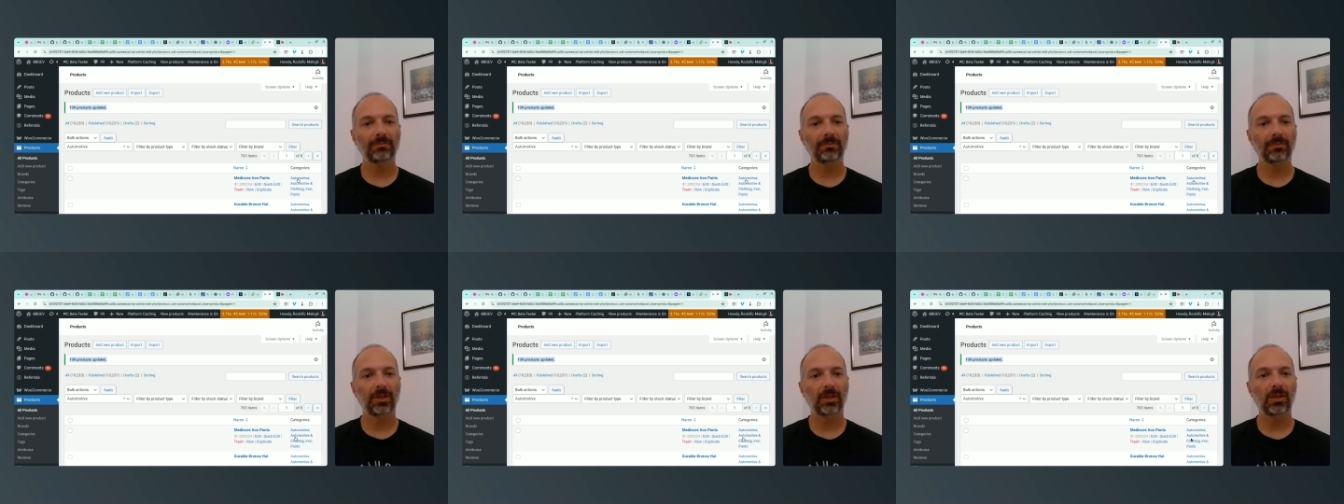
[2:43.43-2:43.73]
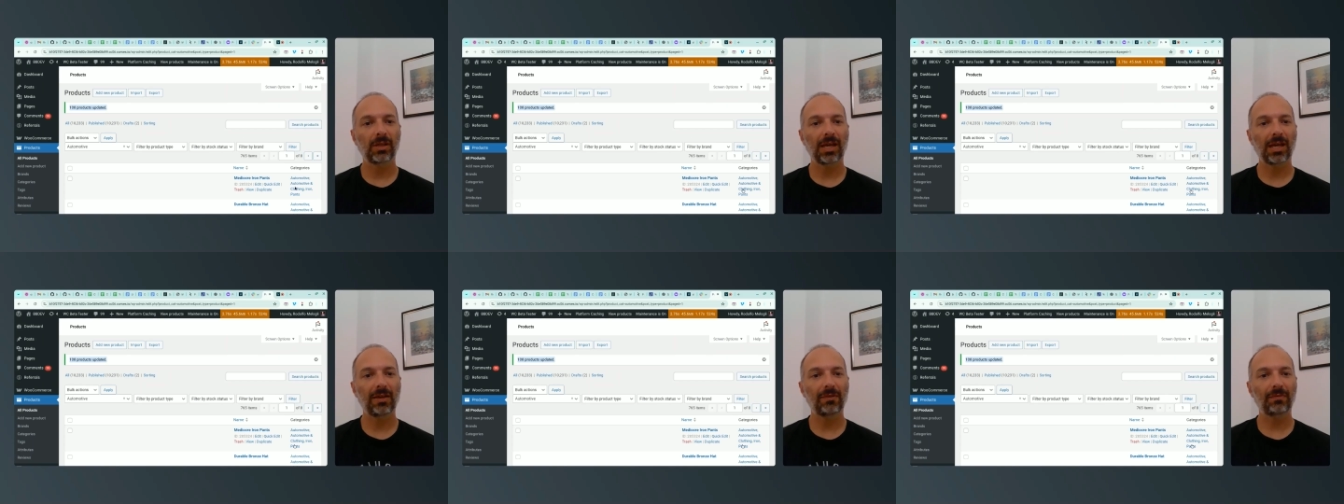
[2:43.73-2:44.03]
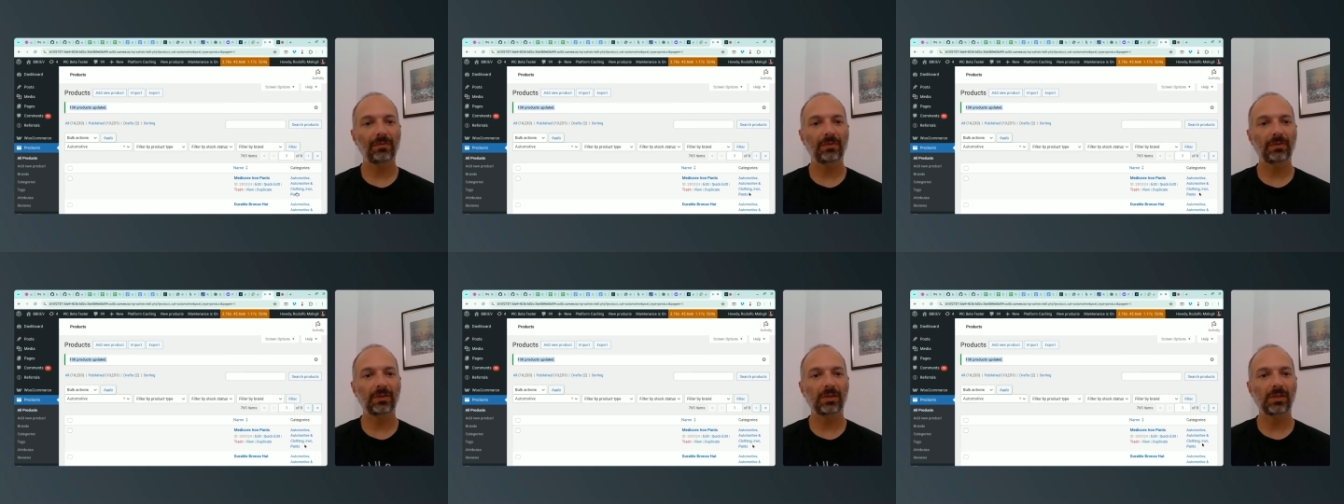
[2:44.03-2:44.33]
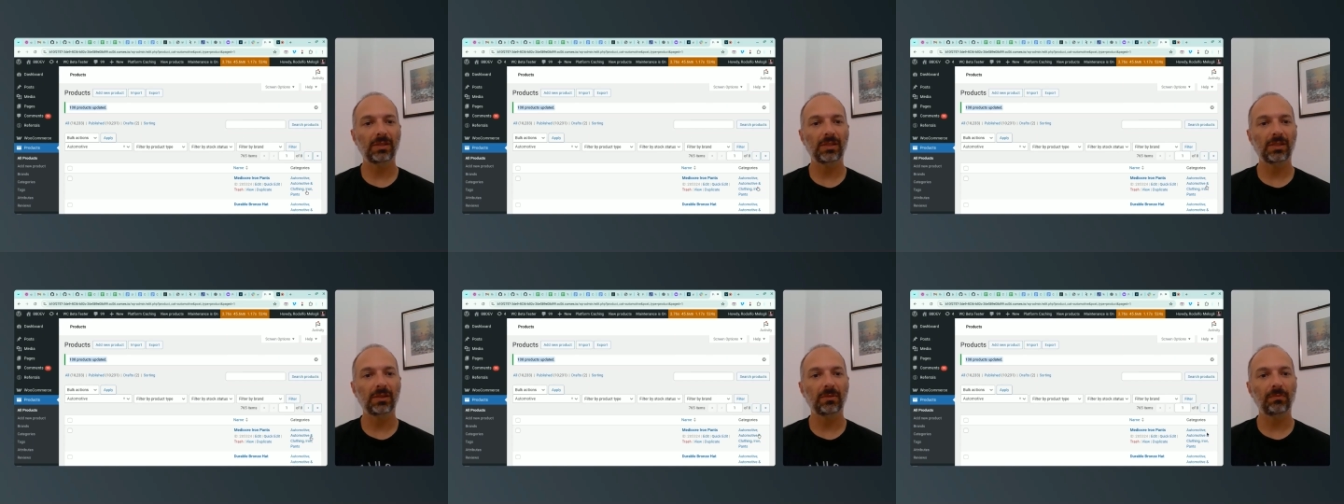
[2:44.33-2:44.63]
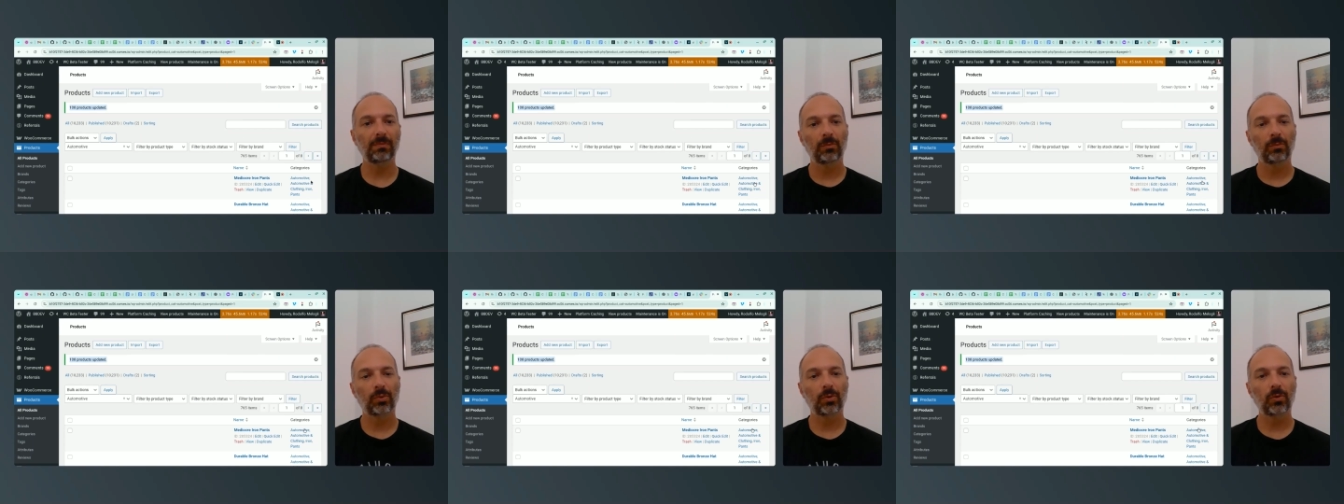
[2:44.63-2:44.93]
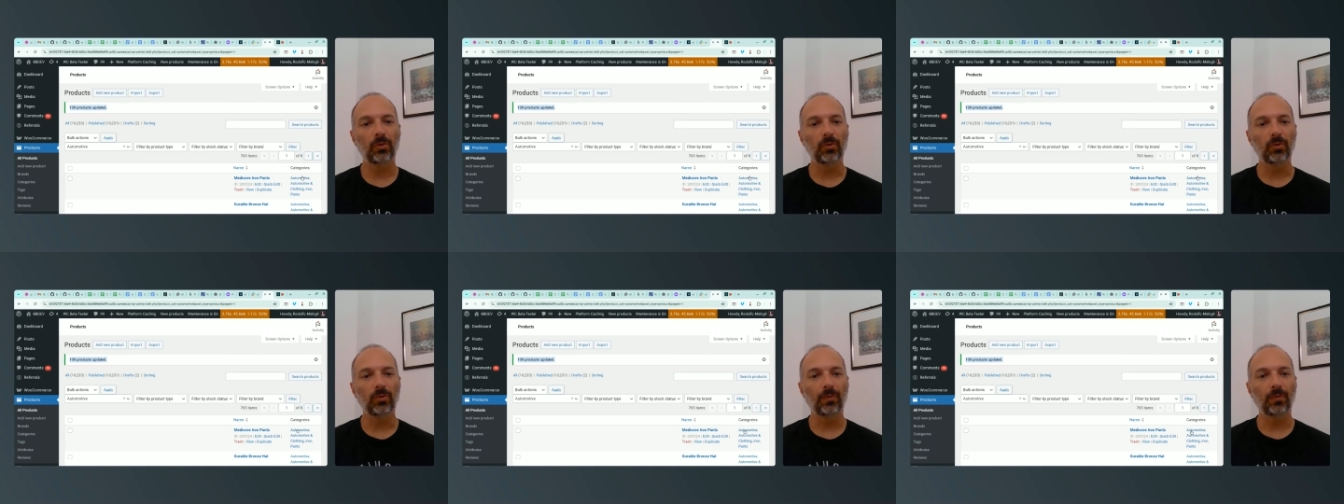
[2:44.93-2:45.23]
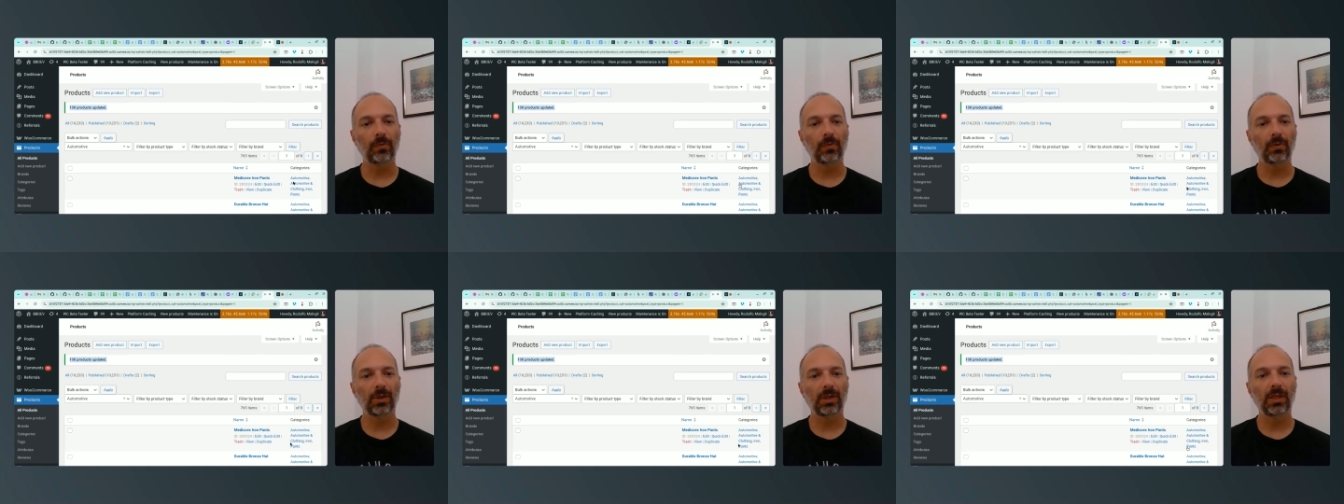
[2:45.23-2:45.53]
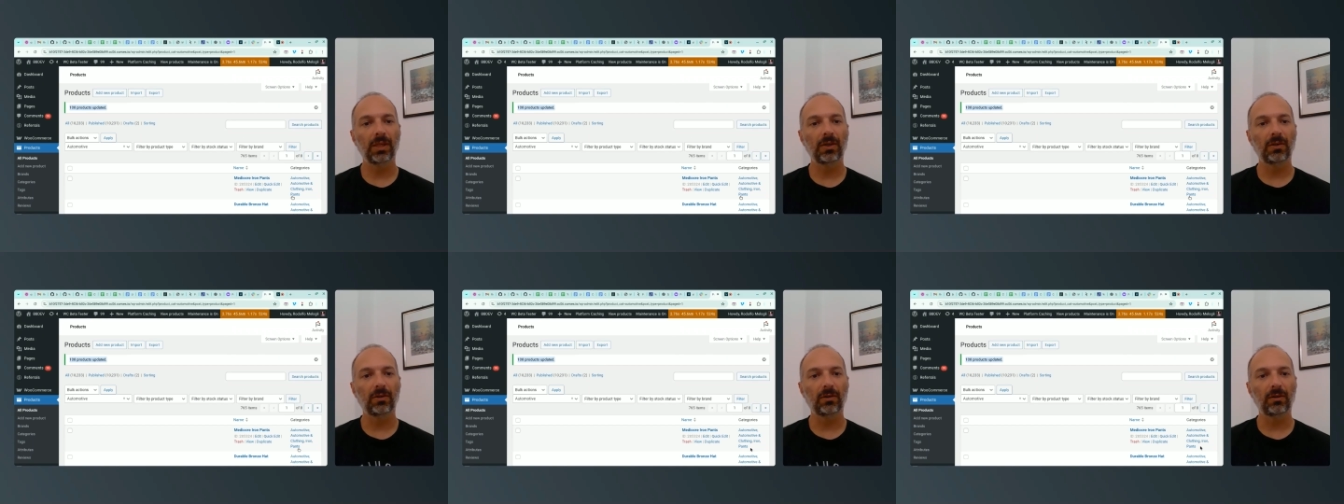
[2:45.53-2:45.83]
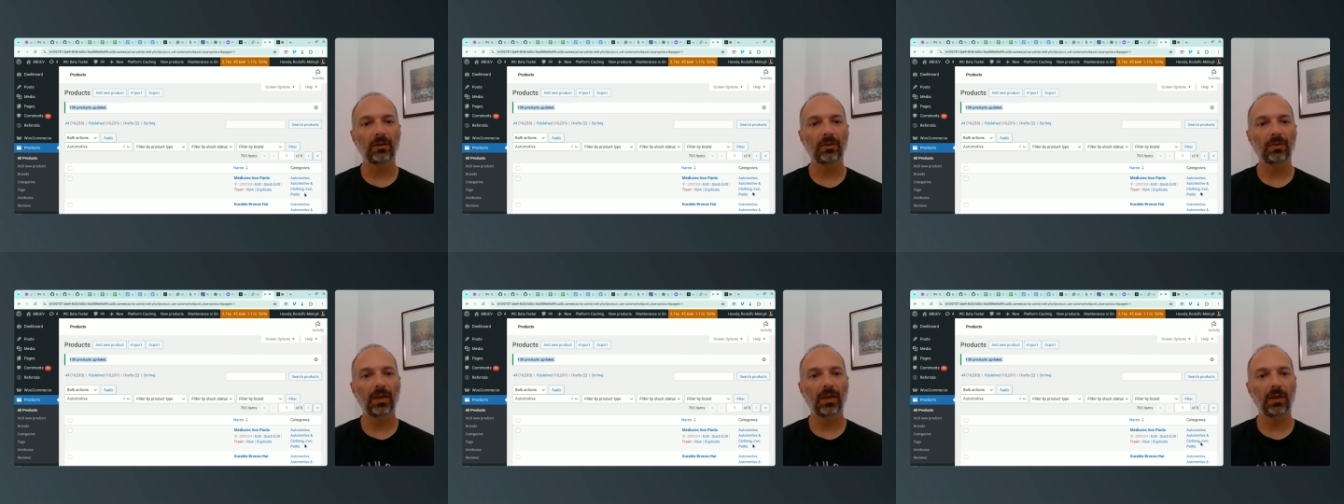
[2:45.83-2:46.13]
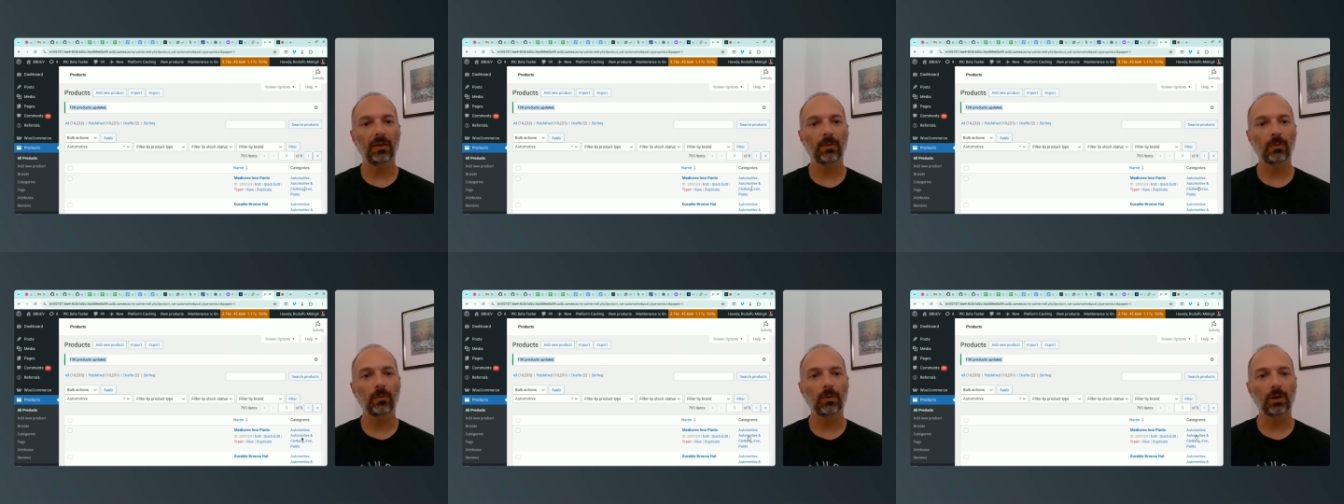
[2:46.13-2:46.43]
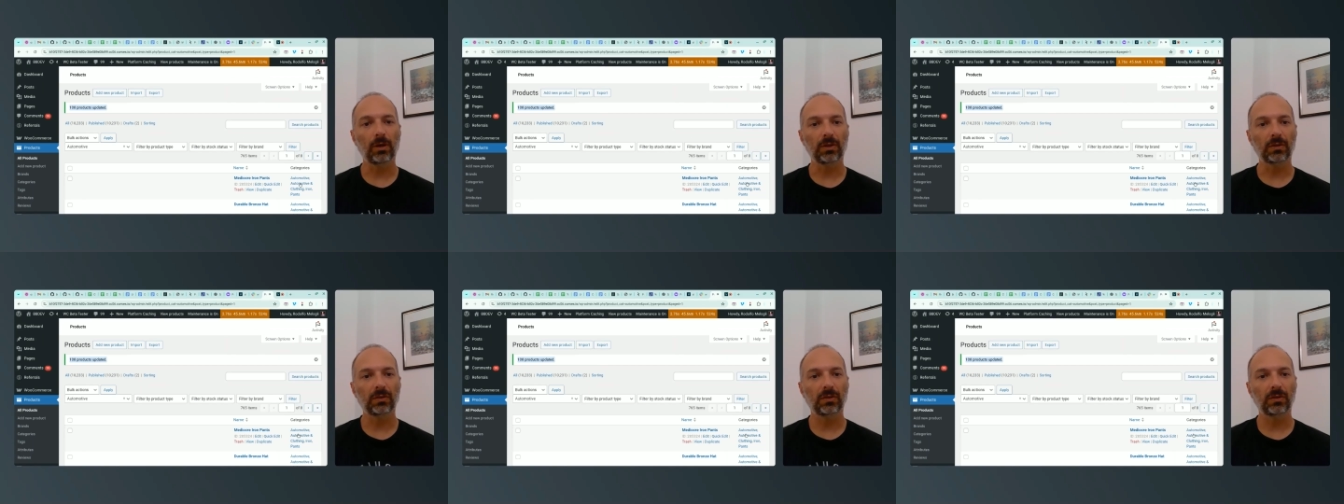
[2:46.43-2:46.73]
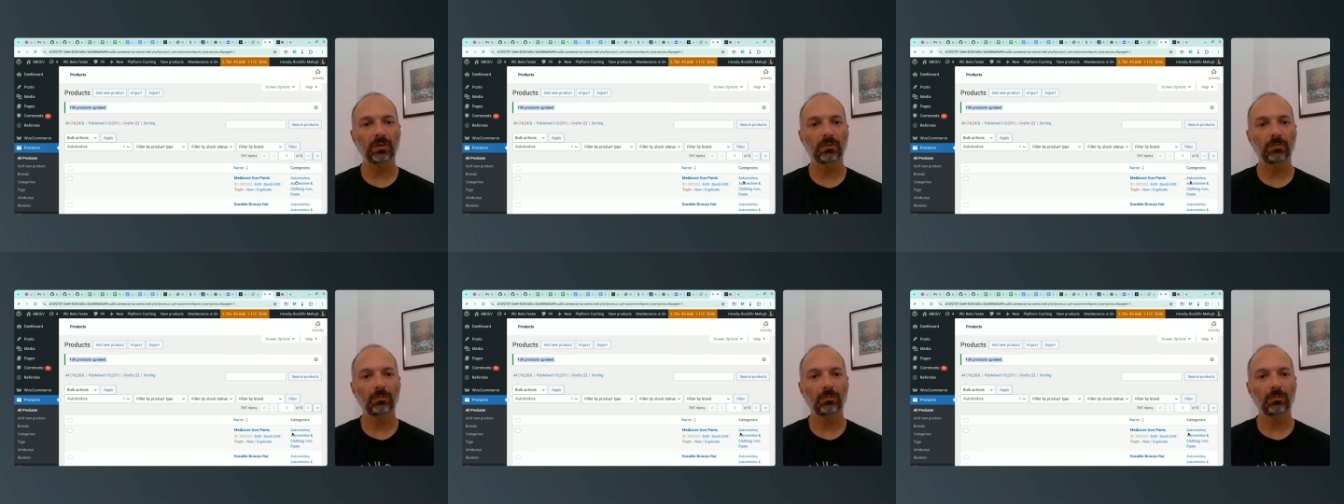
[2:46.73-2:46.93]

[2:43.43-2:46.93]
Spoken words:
you have the proof here that worked,